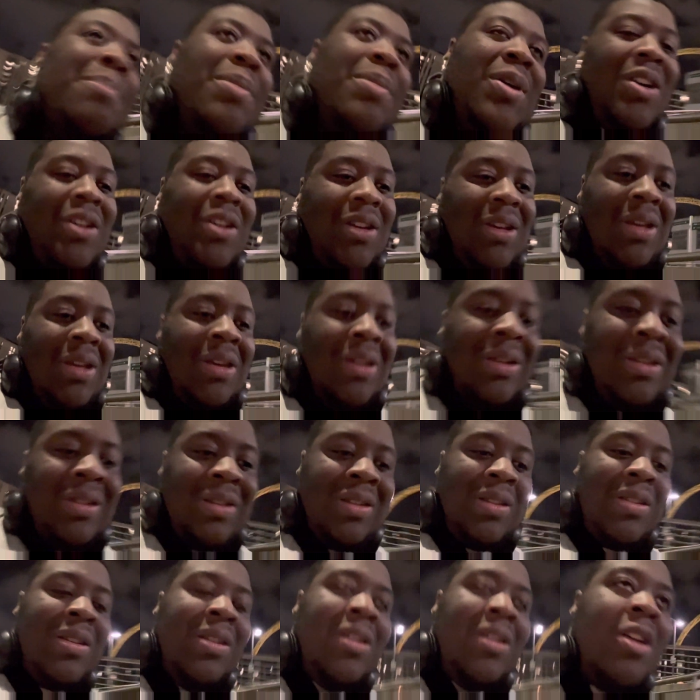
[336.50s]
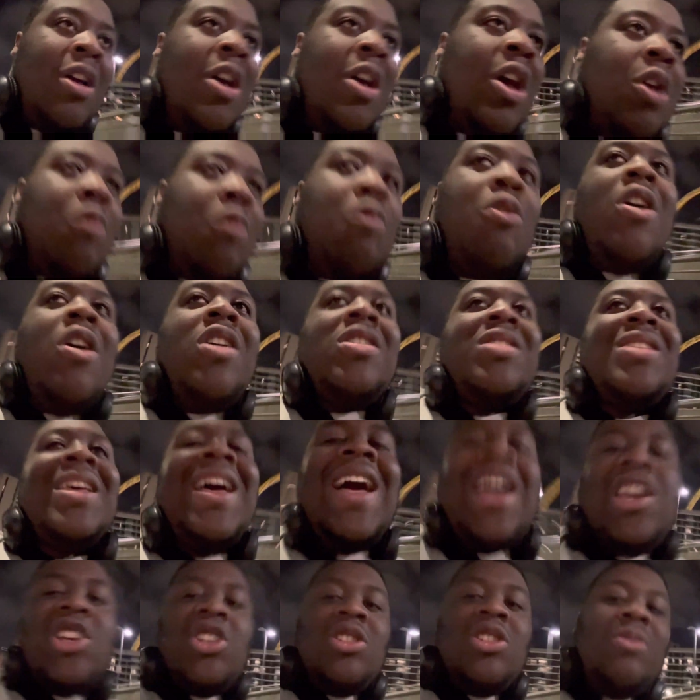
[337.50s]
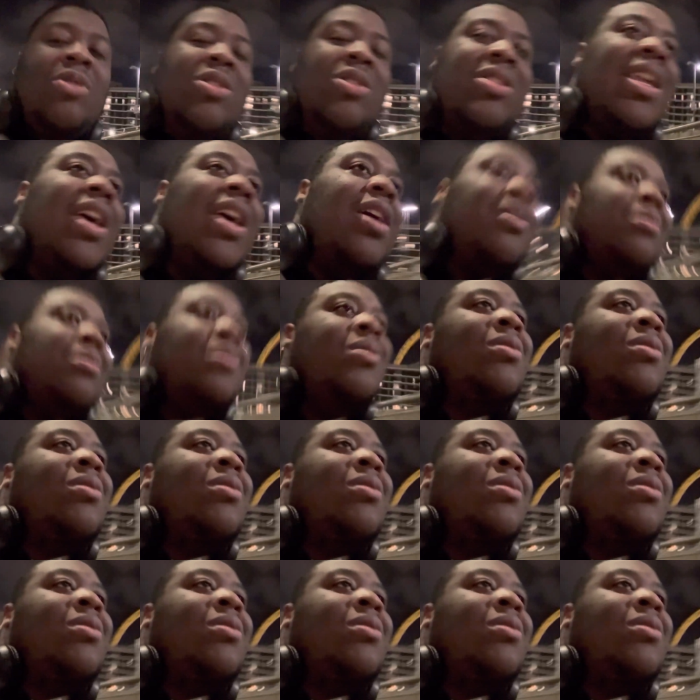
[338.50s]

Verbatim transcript: but what's the actionable step?